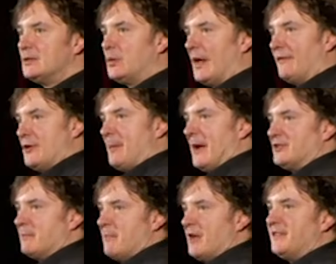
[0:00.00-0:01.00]

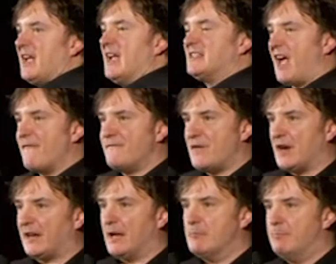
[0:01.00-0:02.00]
£1,200 a month, it's a
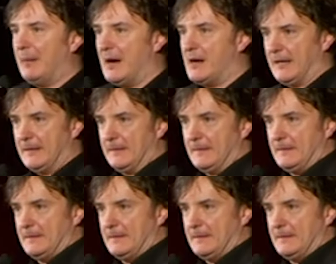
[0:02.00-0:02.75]
fucking bargain.